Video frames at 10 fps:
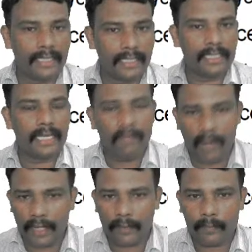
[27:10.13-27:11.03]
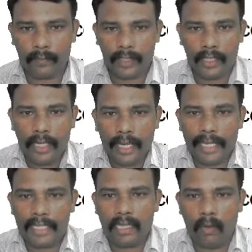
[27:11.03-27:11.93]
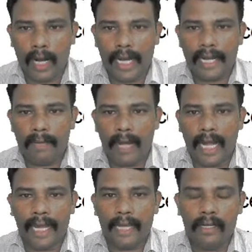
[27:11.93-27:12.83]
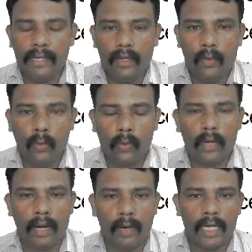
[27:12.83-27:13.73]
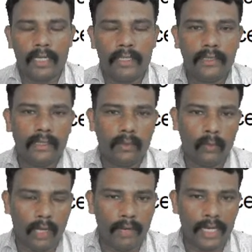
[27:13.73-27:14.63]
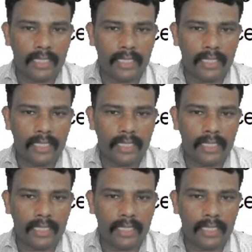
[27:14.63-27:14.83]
is given. It is awarded by who award who awards